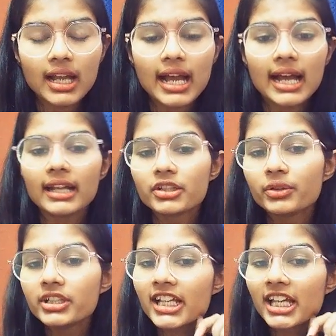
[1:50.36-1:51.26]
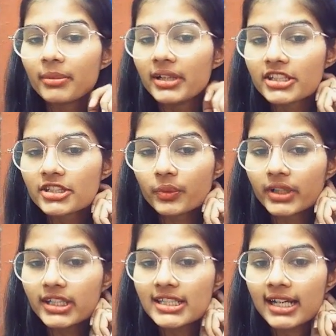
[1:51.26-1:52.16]
and you need the ability to
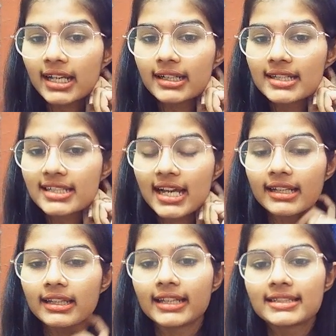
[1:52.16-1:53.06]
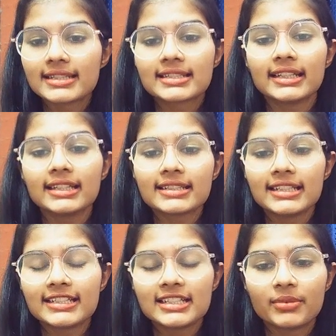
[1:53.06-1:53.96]
read and understand existing
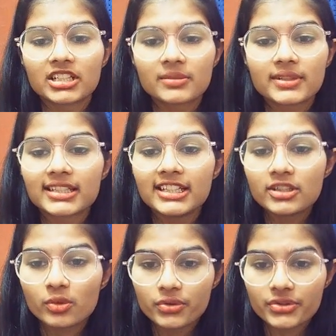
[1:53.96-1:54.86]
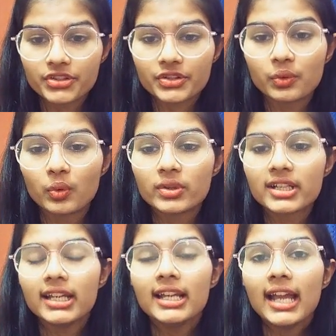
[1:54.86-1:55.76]
C, C++, C sources code
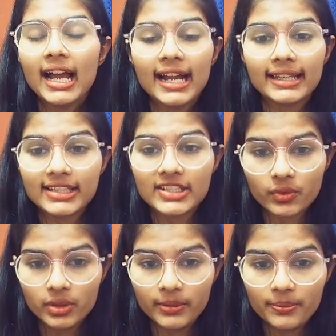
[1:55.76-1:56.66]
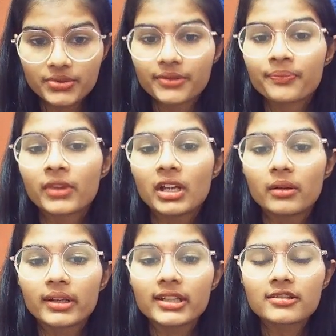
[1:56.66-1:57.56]
and the scripts
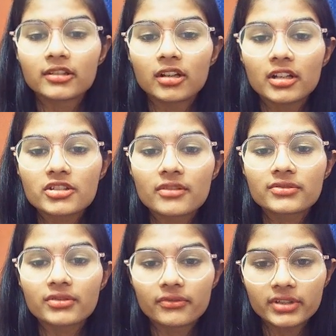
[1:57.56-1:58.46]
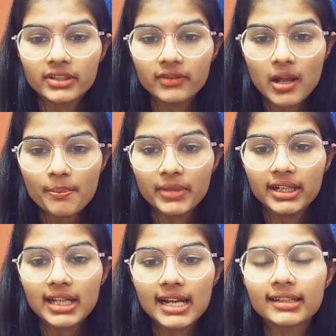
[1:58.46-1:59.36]
okay so the knowledge of software
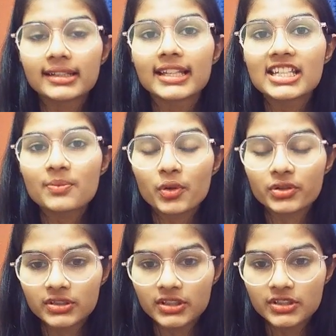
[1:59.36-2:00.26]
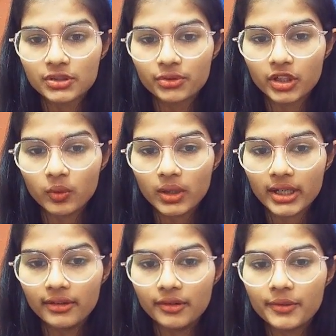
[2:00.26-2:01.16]
development and the test processes you
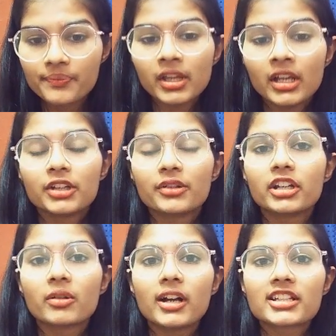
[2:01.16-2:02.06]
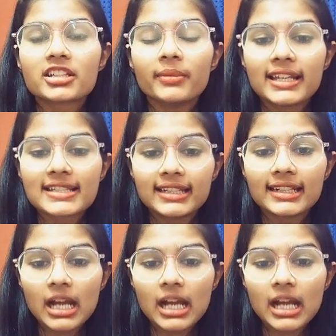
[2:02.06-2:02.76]
require you require some excellent